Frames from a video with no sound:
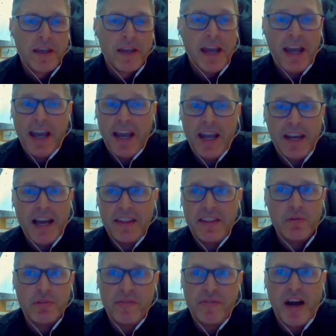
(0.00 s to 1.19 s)
And I think
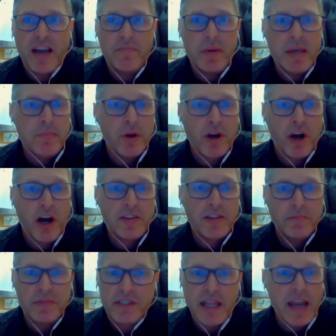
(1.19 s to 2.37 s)
it was 5 people caught
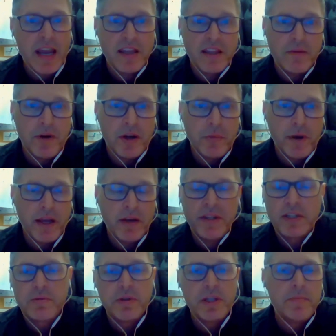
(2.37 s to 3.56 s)
them thanking them on the way out.
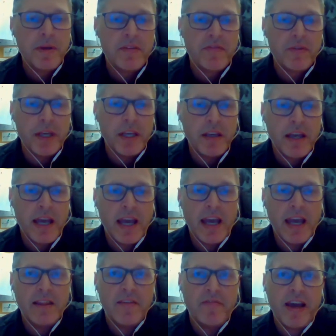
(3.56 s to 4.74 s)
That's really big for me.
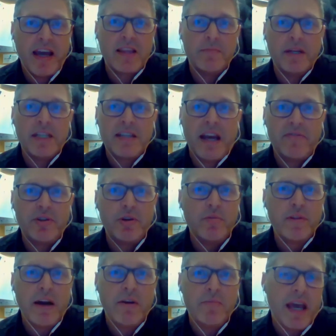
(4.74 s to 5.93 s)
And the fact that my staff do it
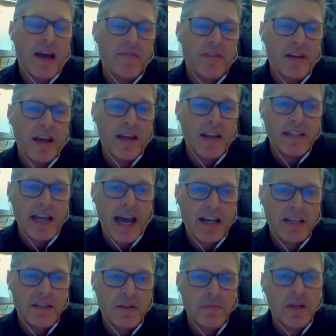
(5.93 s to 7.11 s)
without me having to
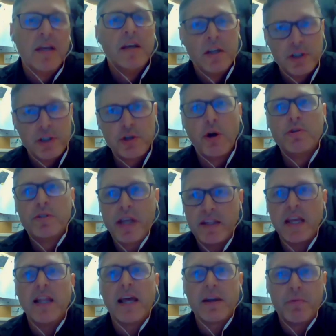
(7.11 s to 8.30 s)
ask them shows that
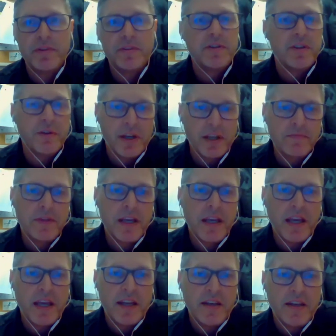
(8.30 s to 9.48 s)
they like what they're doing. And